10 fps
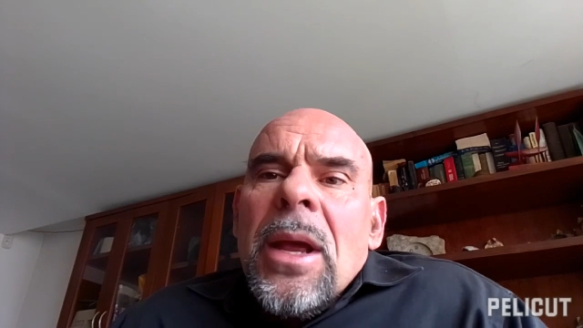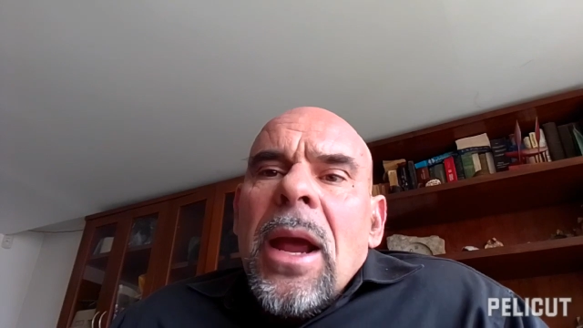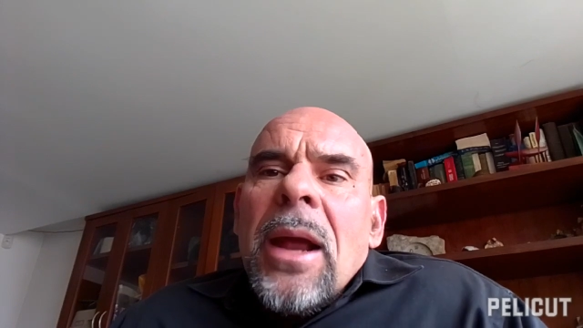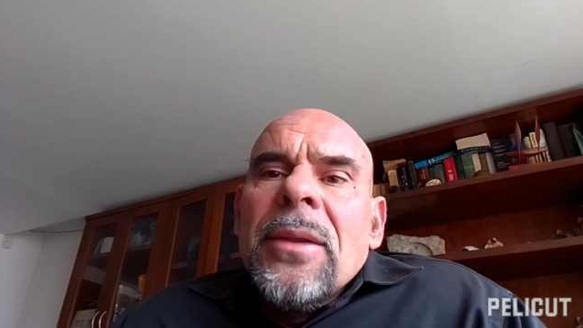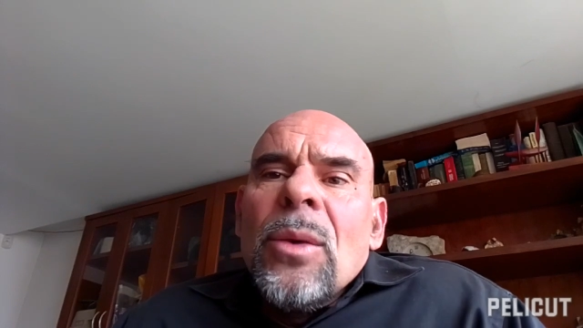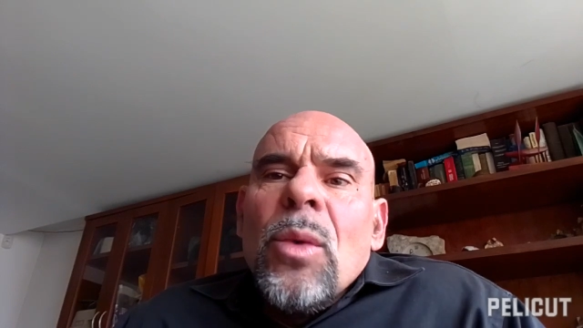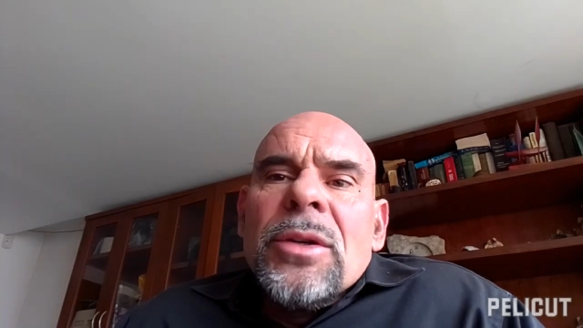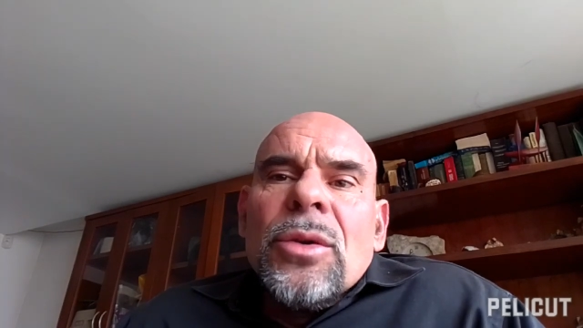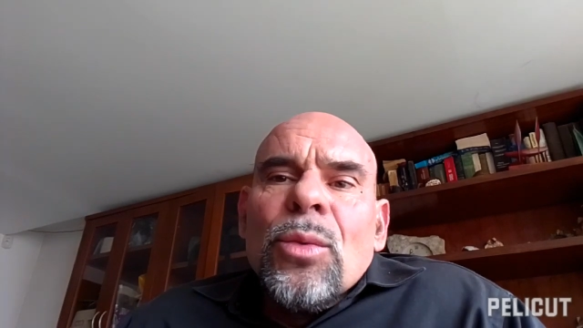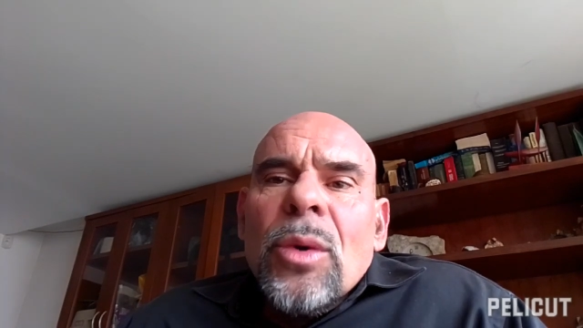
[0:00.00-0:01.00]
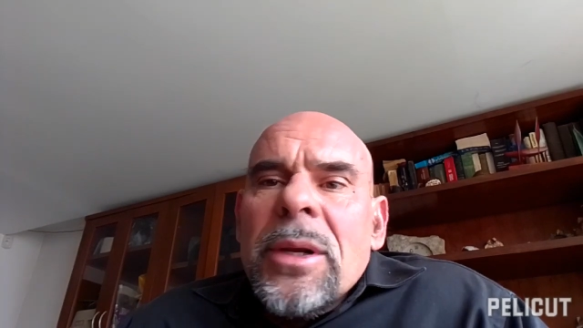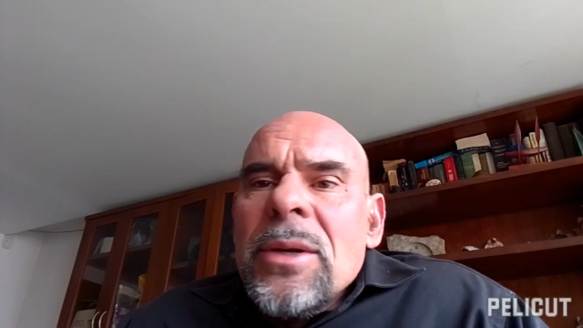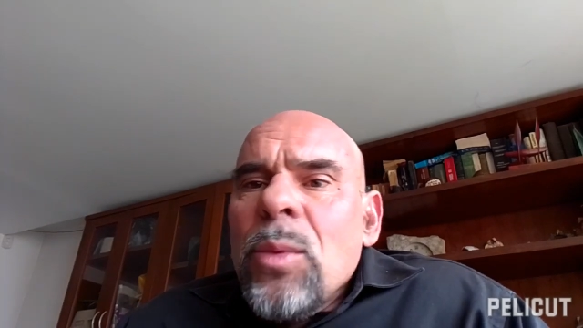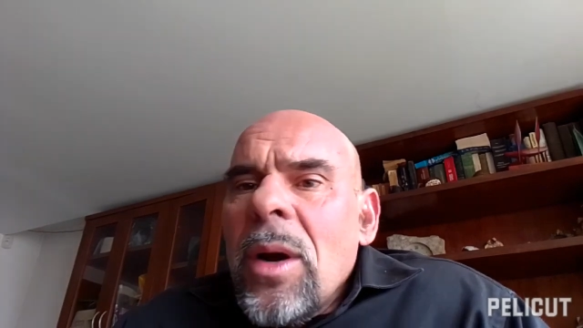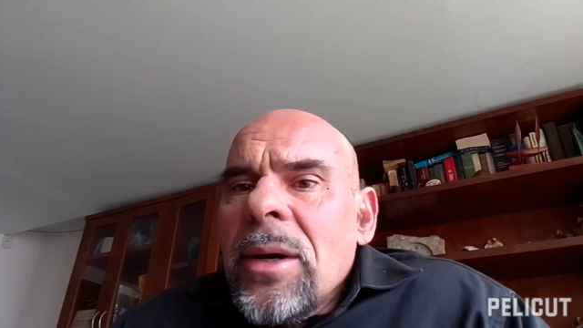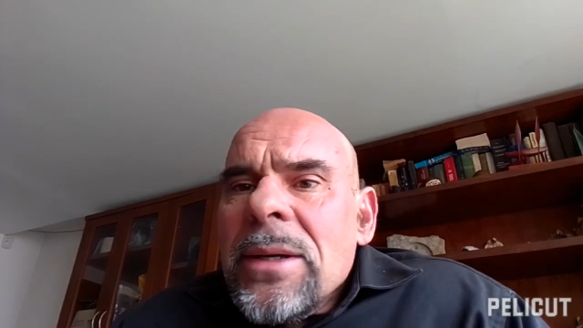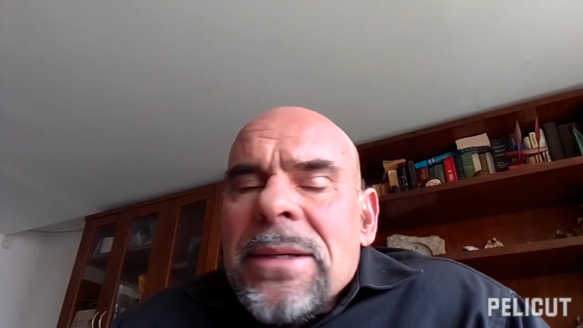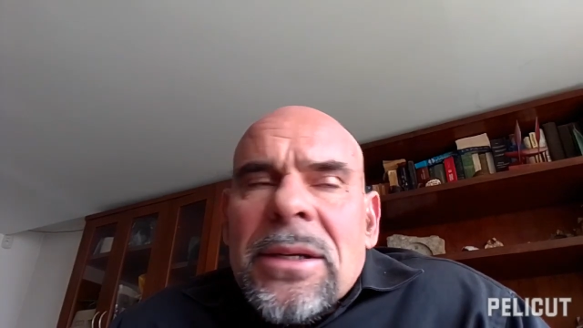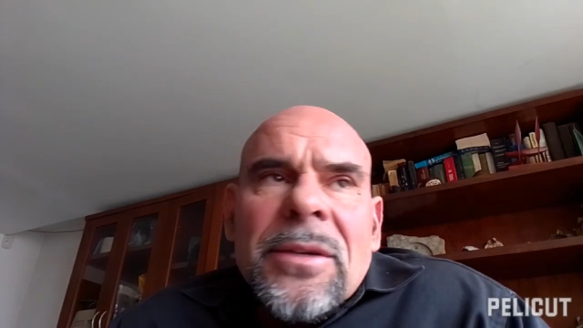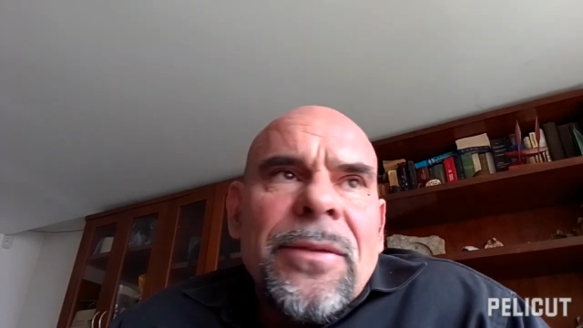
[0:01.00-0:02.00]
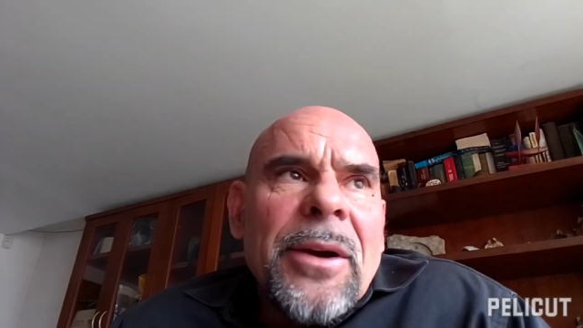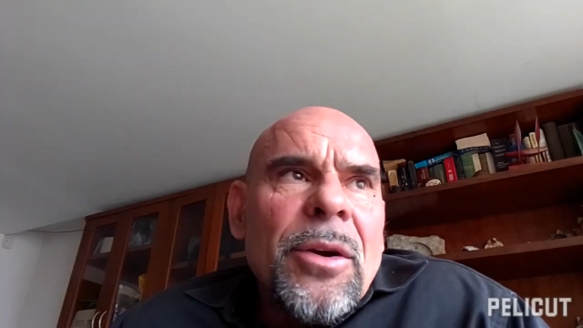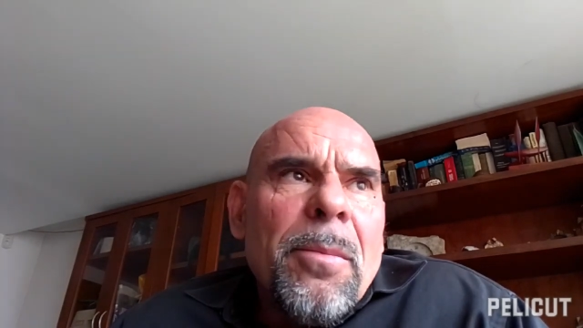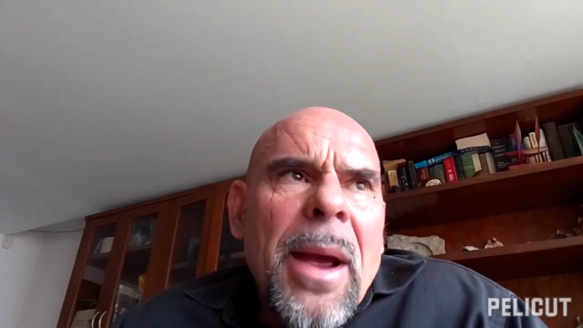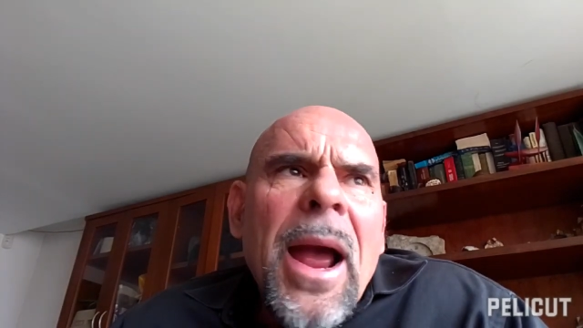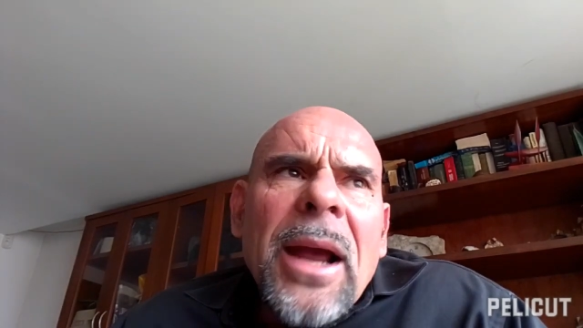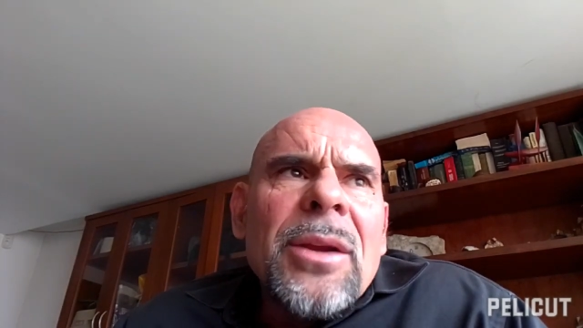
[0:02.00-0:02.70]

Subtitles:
And then once you really want to intensify your back,